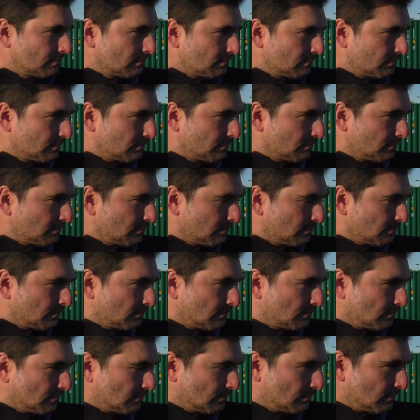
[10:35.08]

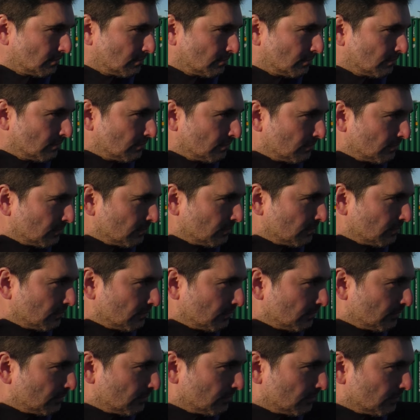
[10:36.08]

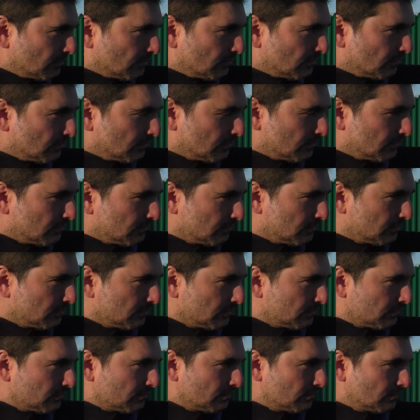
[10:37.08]

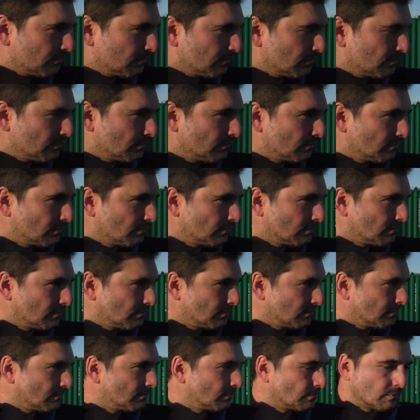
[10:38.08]

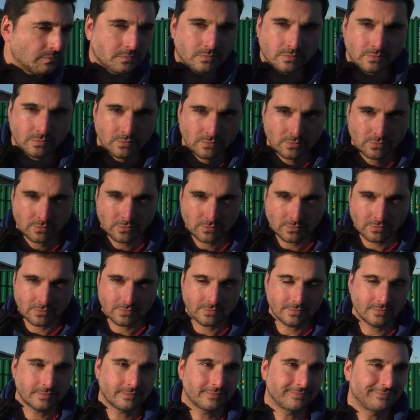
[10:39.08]

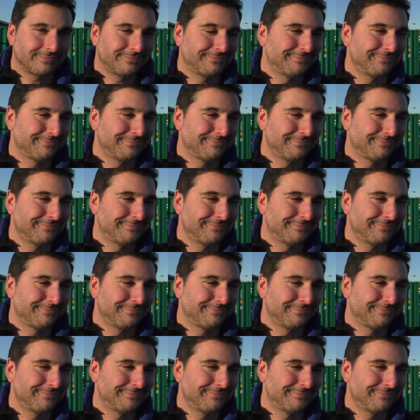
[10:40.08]
(silent)